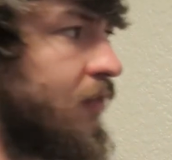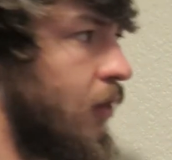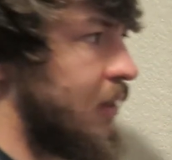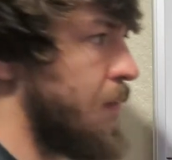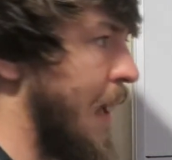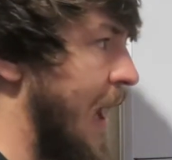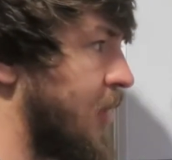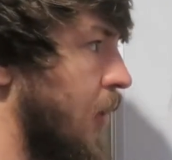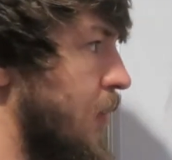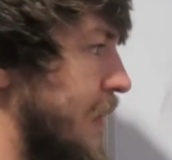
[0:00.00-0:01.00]
let's look at the
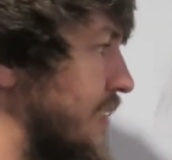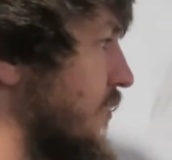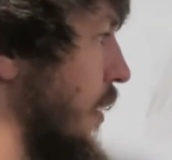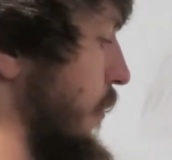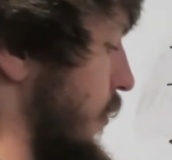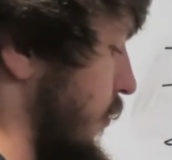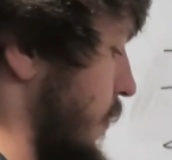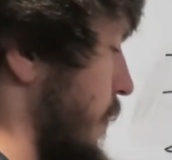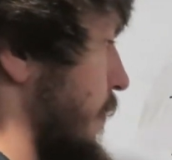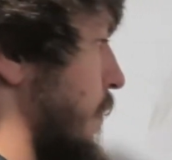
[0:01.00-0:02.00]
math on these
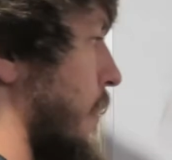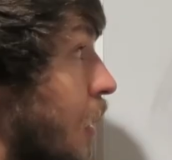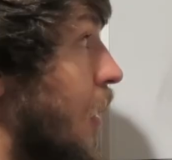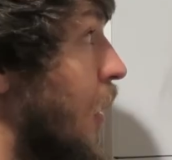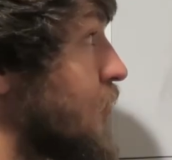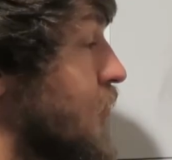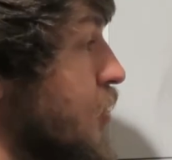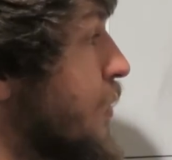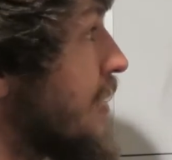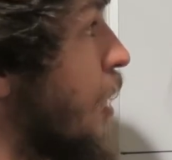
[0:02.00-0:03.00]
numbers. So
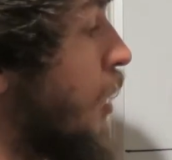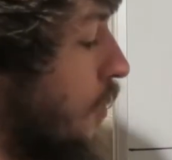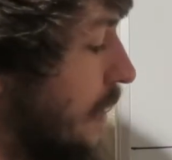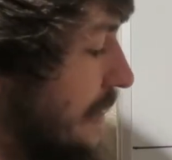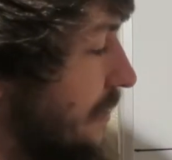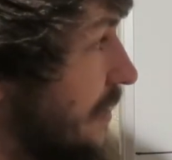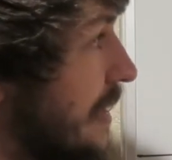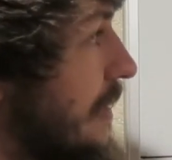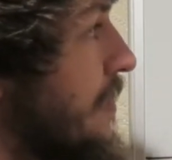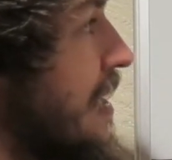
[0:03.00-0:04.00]
you can already
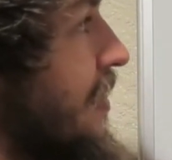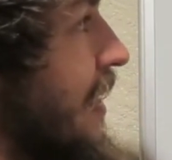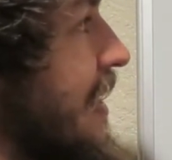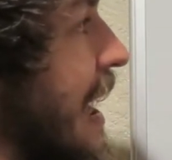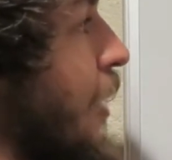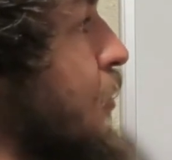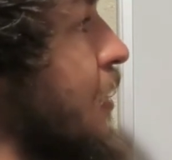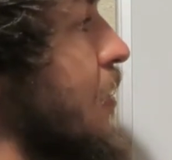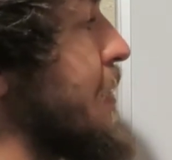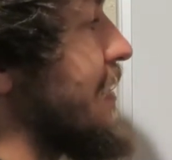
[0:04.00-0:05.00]
see that now
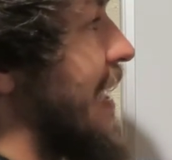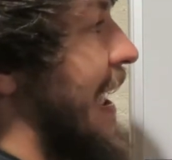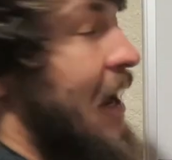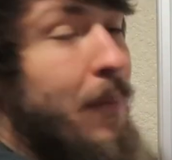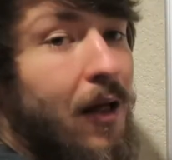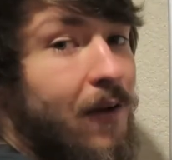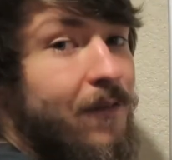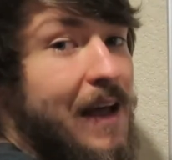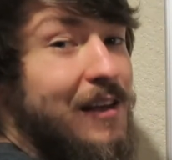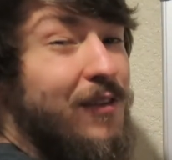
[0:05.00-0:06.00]
you're going to be in the anabolic
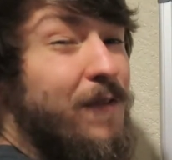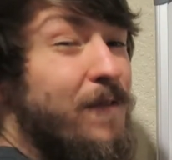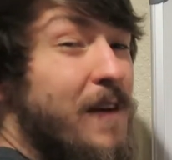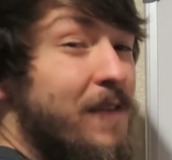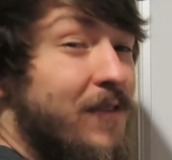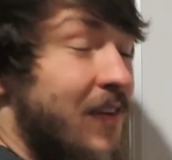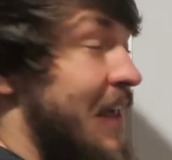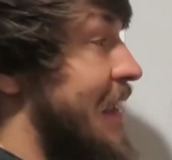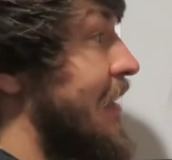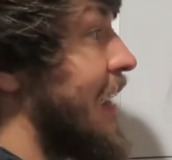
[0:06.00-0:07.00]
phase
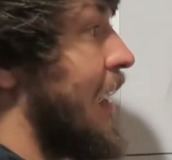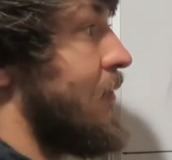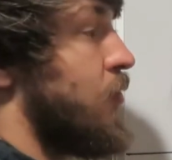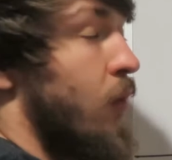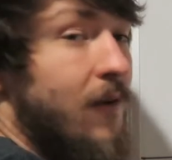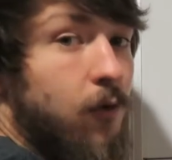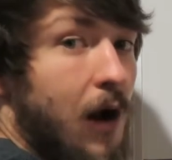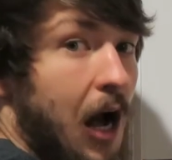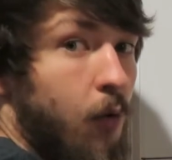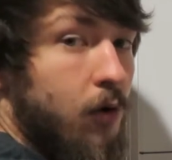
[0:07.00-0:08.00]
15 out of
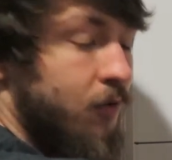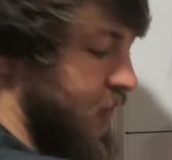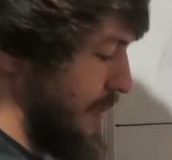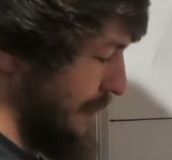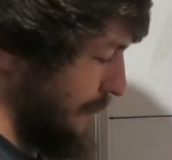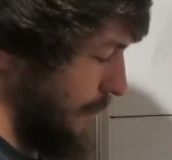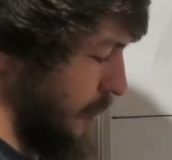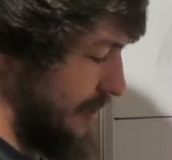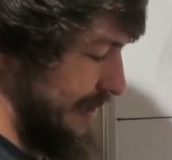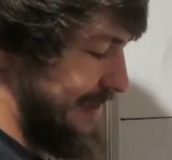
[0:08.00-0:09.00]
24 hours
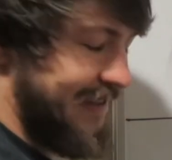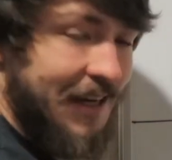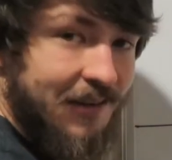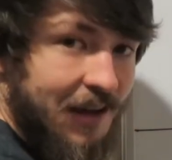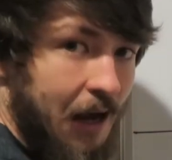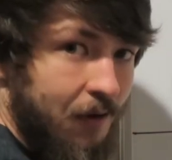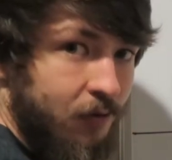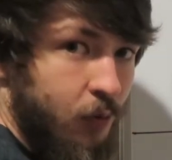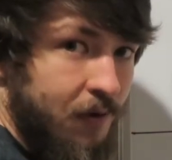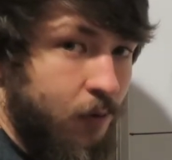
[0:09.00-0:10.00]
versus 6 out
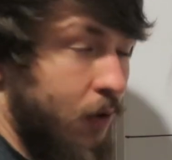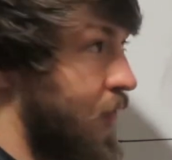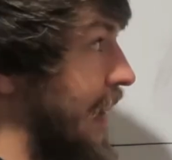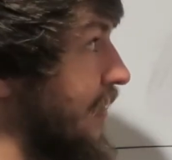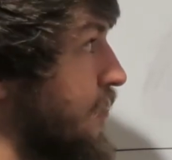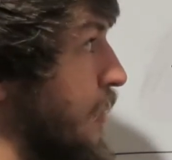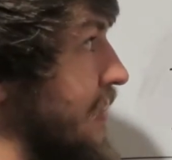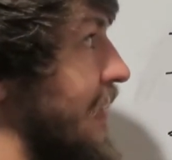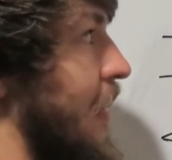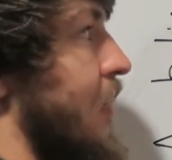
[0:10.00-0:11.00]
of 24, right? Let's
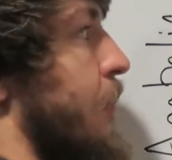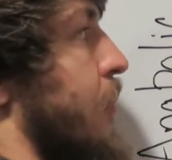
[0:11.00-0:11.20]
break that down into